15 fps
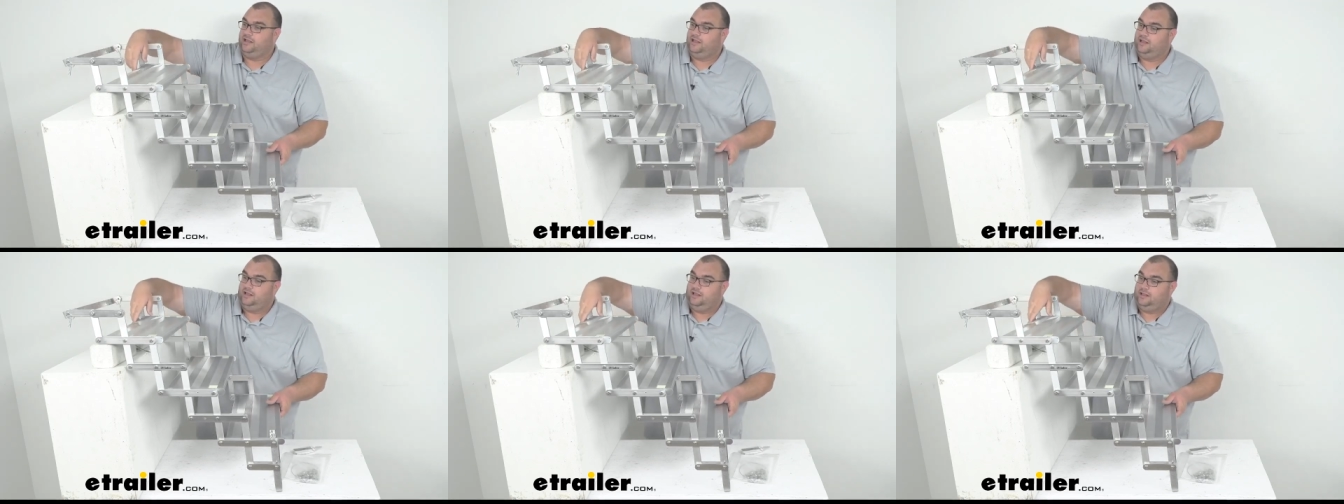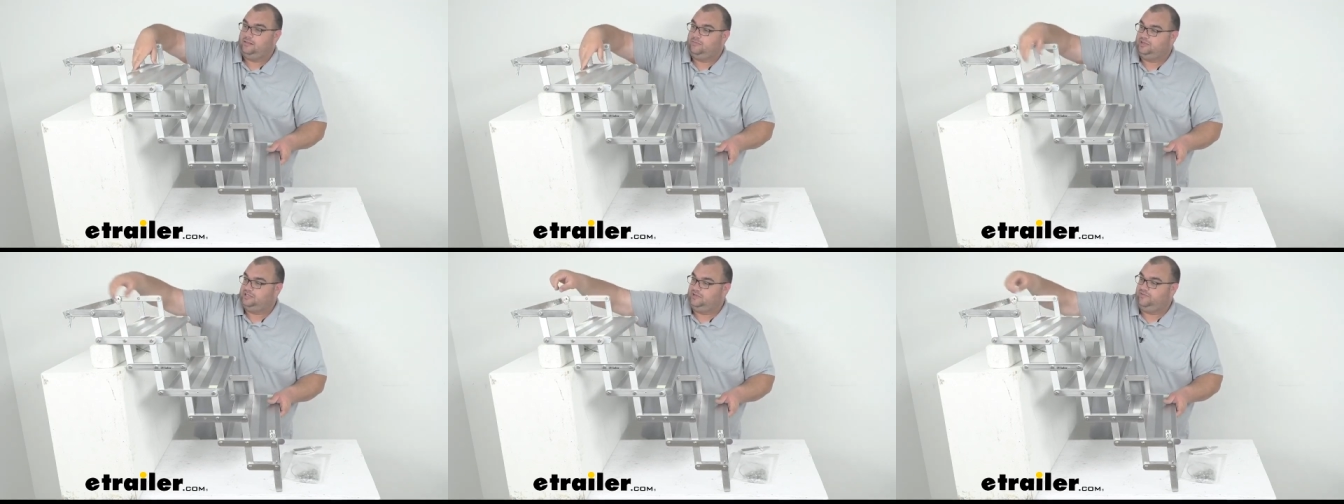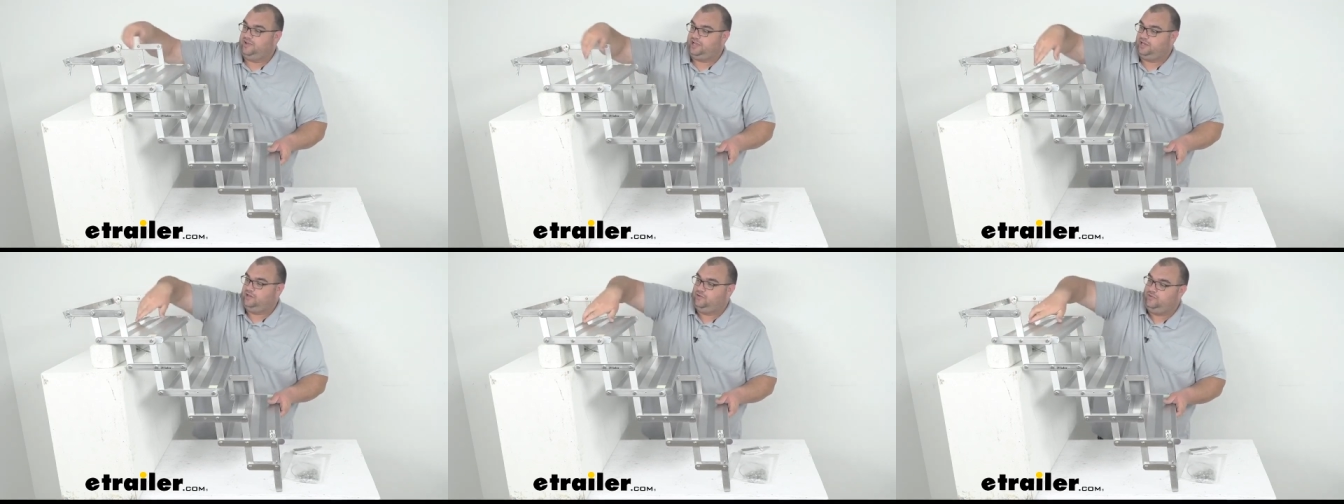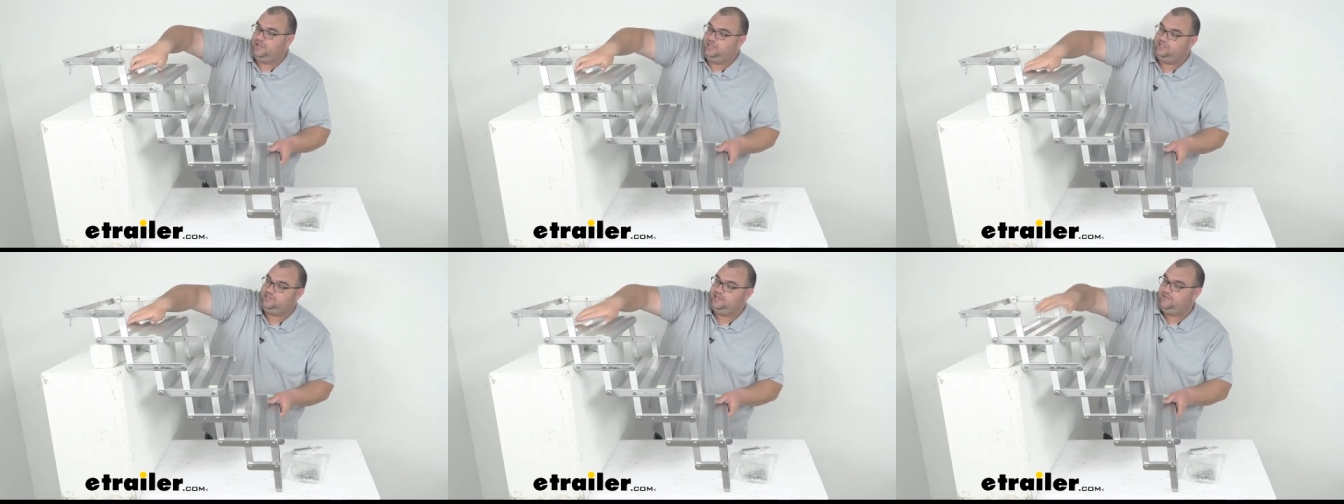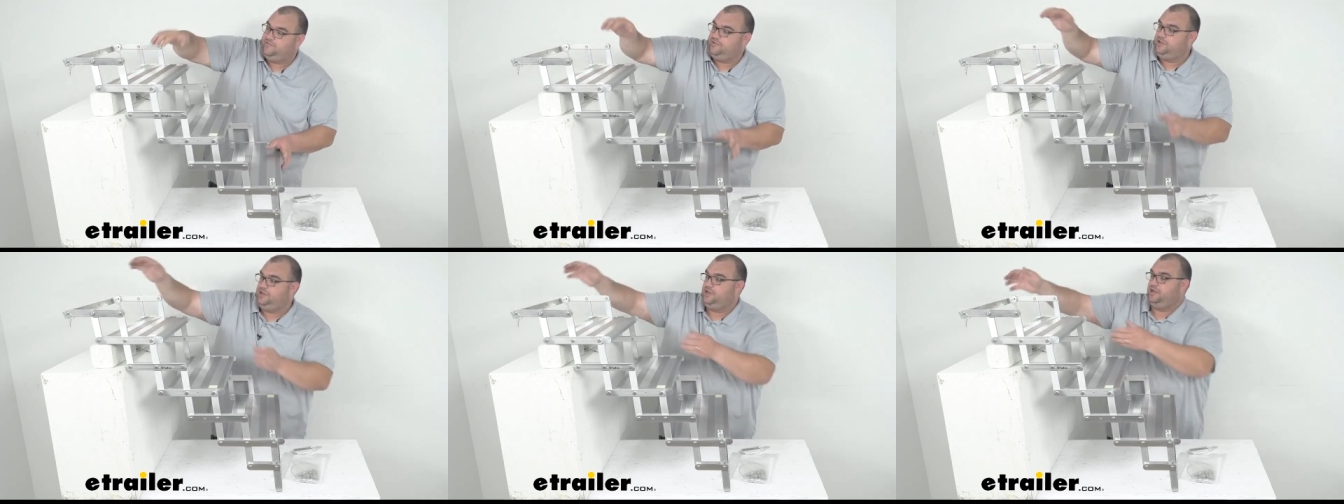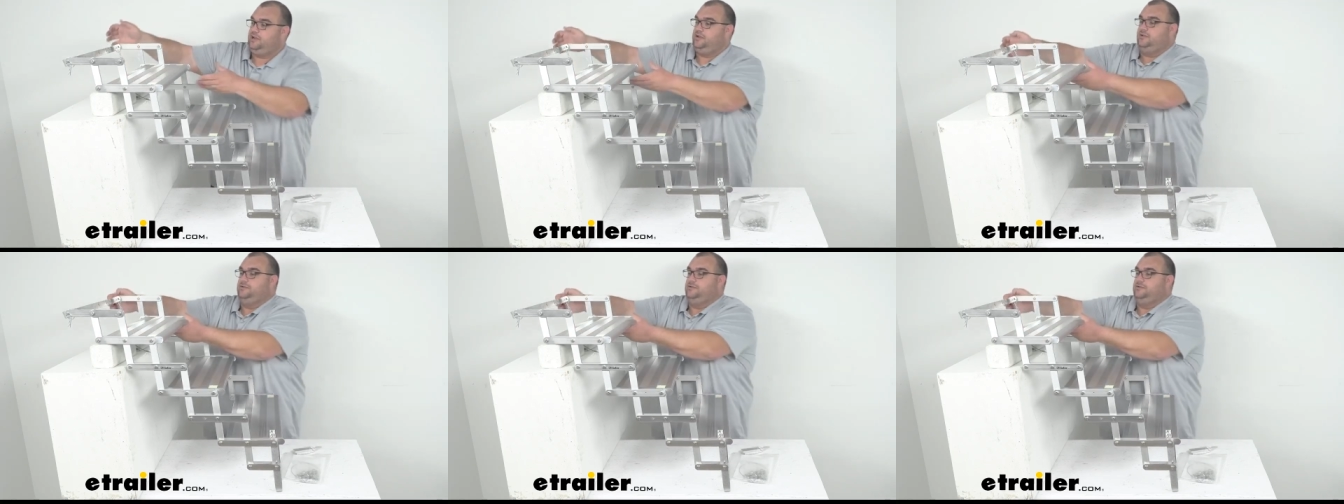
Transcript: let me see if I can do that safely here.